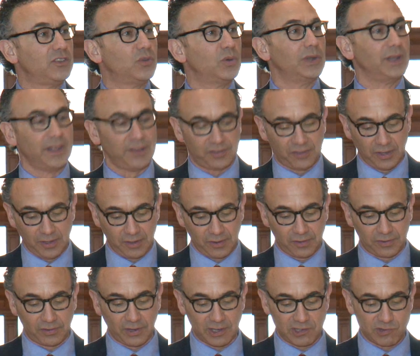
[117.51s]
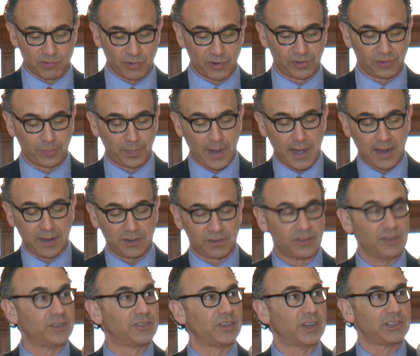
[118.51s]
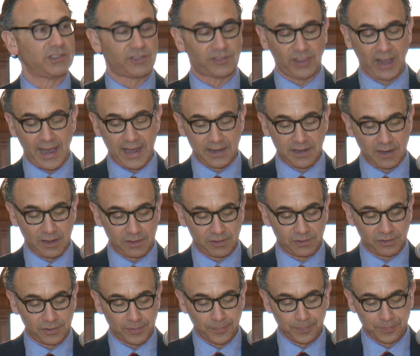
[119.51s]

to elicit such response and such sadness.